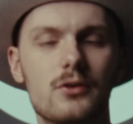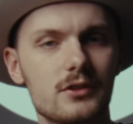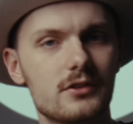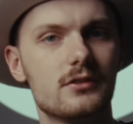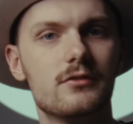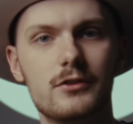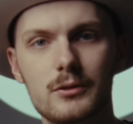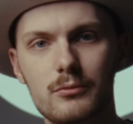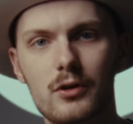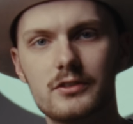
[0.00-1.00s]
course,
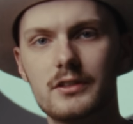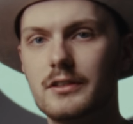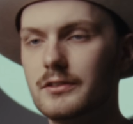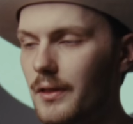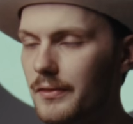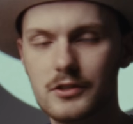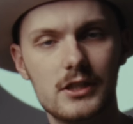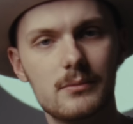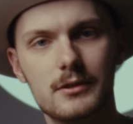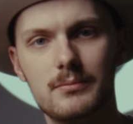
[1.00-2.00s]
FilmBox is not the
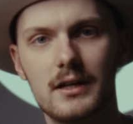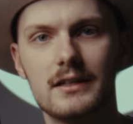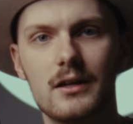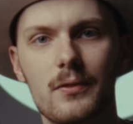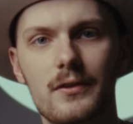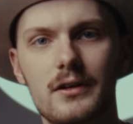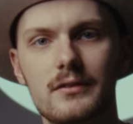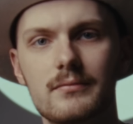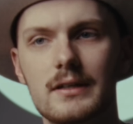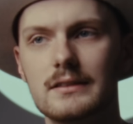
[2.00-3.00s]
cheapest plugin out
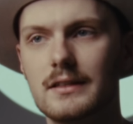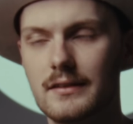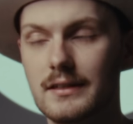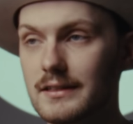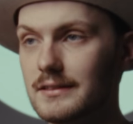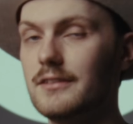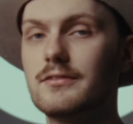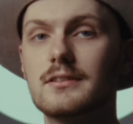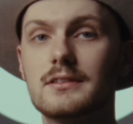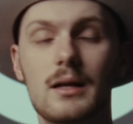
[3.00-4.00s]
there, and I think it's
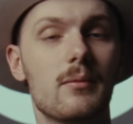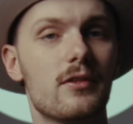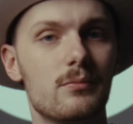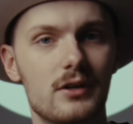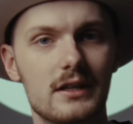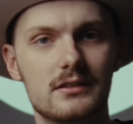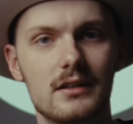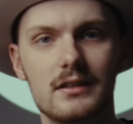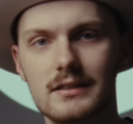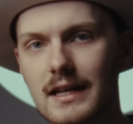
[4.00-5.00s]
even double the price
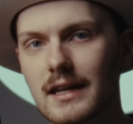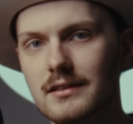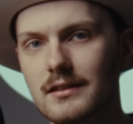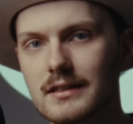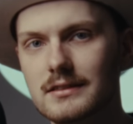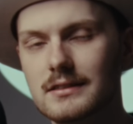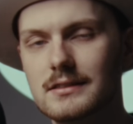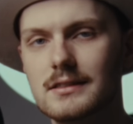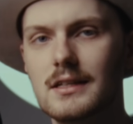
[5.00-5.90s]
than the Dehancer license,